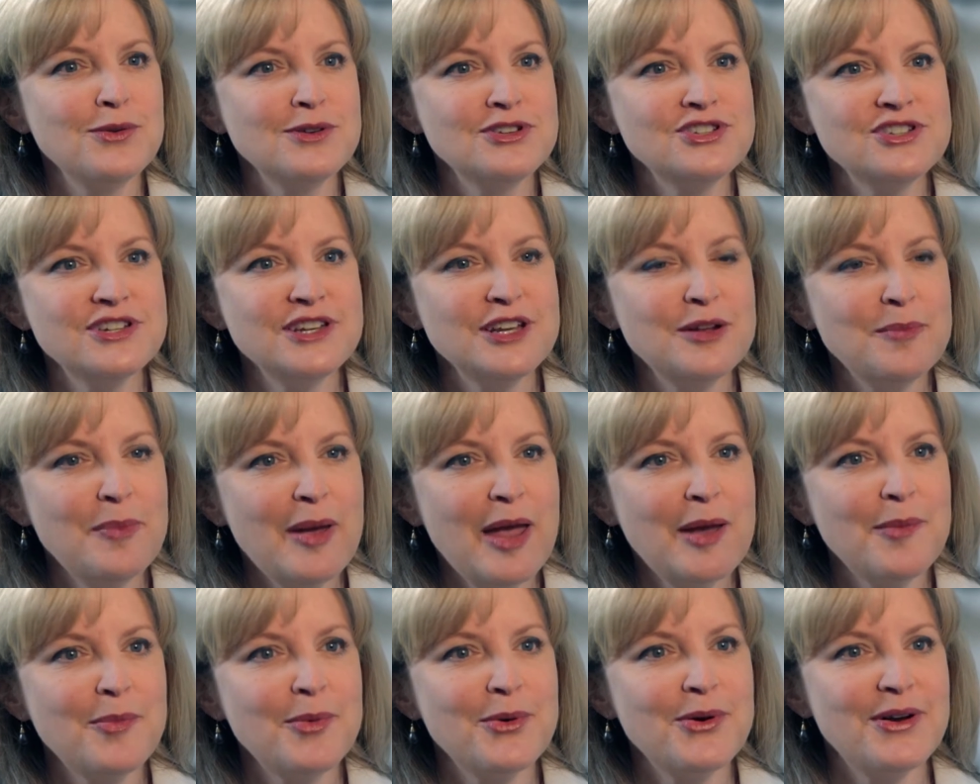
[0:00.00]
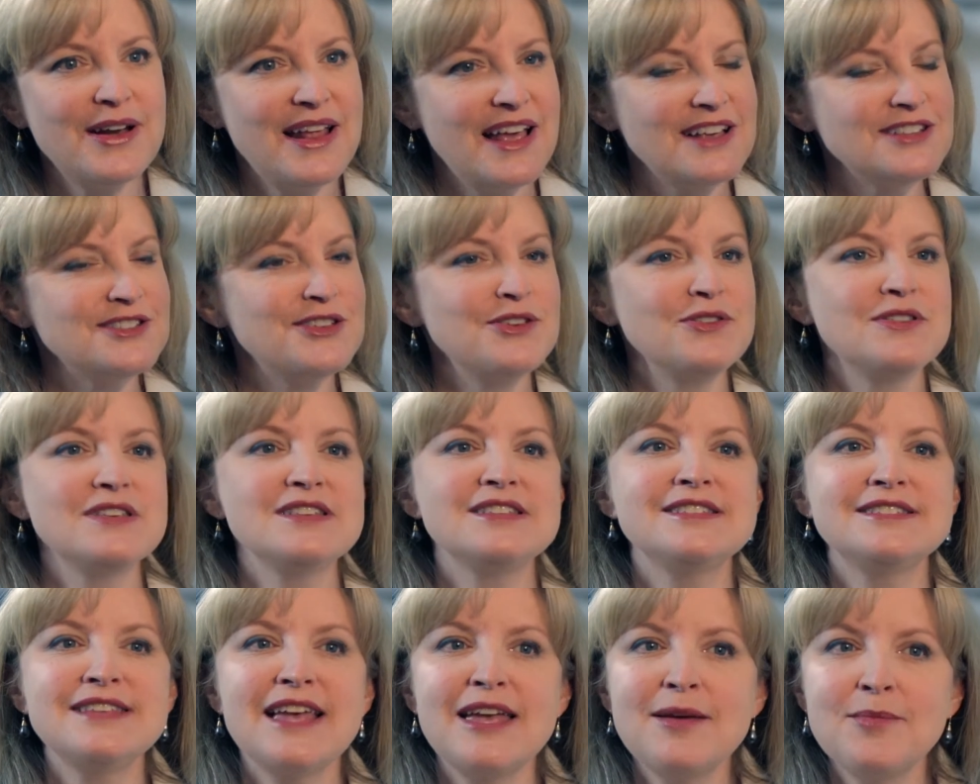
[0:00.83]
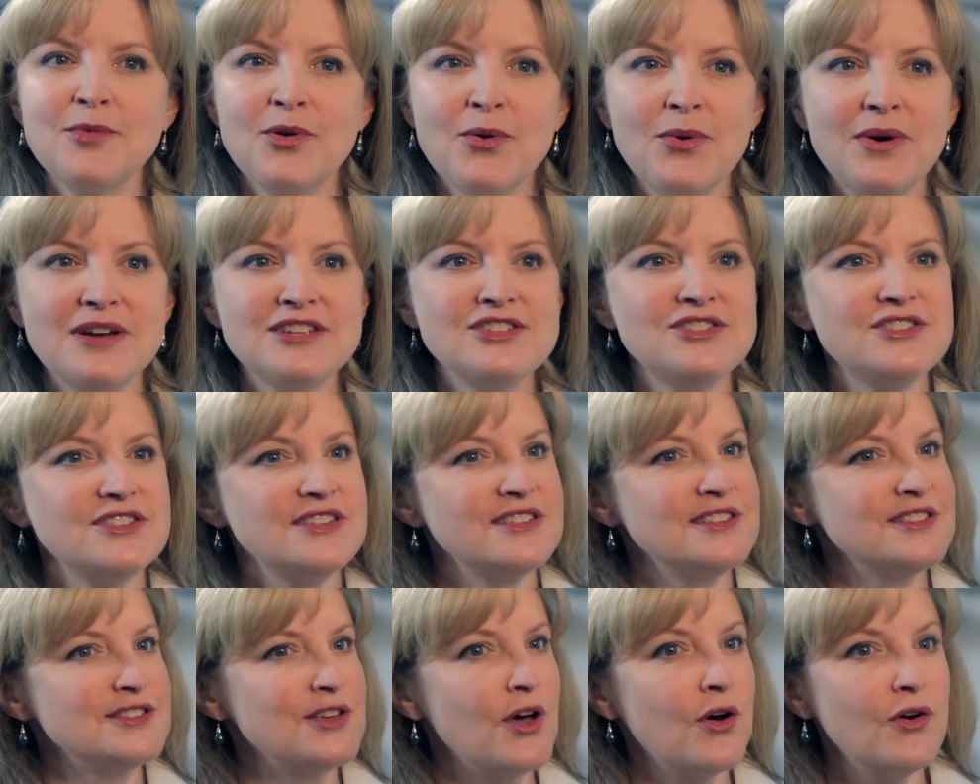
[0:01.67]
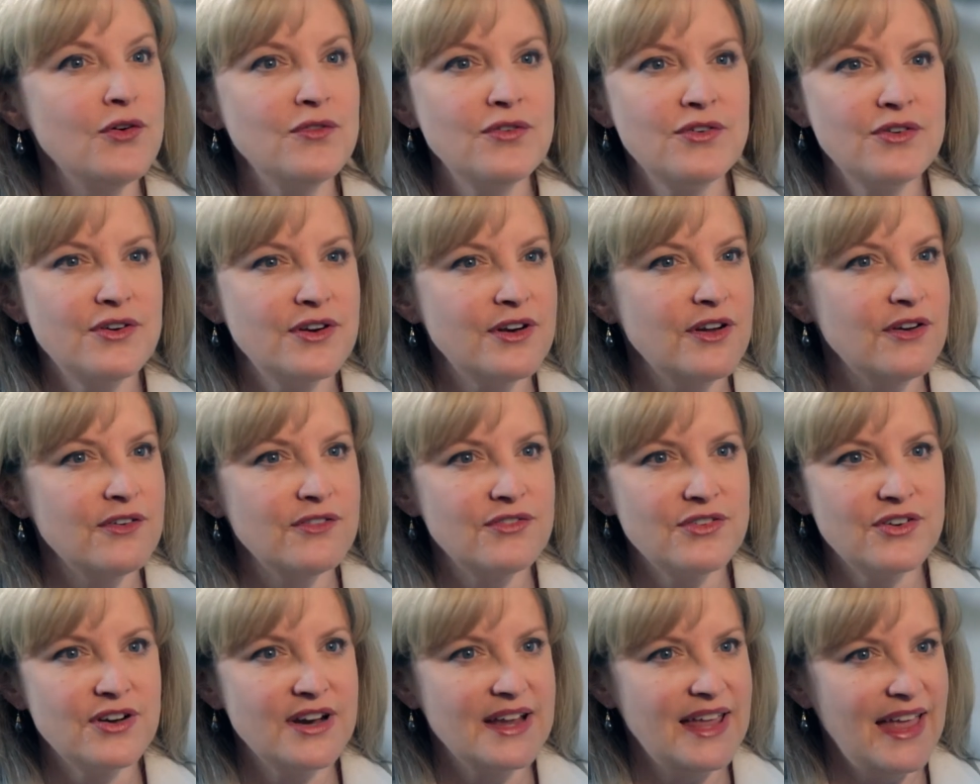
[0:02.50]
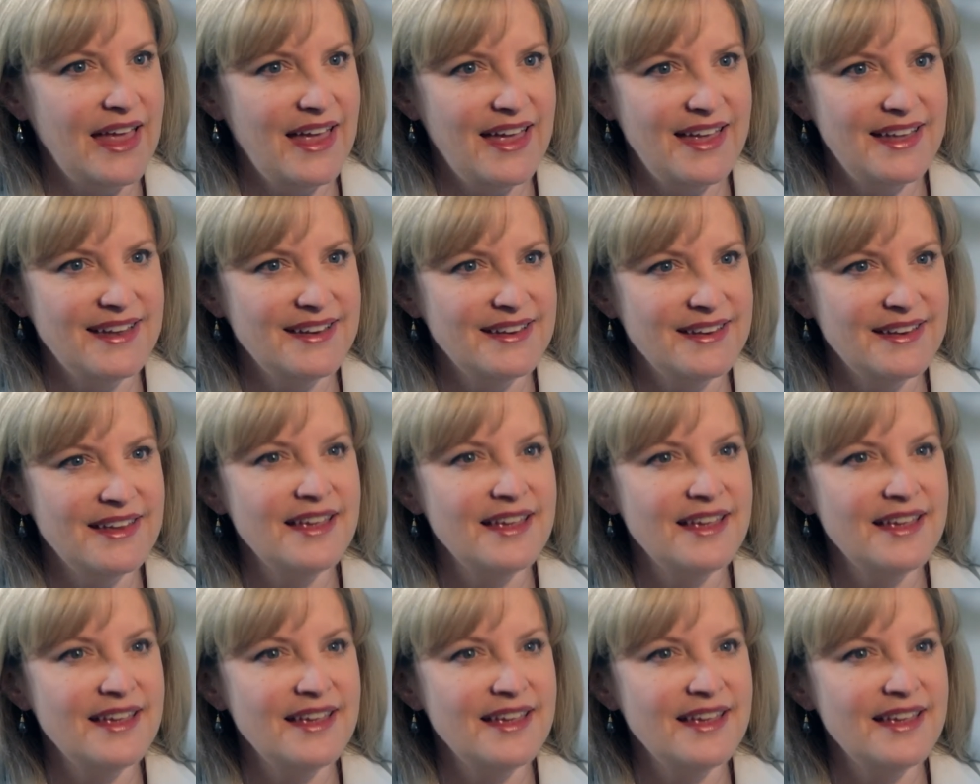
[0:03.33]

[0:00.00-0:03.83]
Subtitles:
a sheet of paper and ask you the same questions over and over again?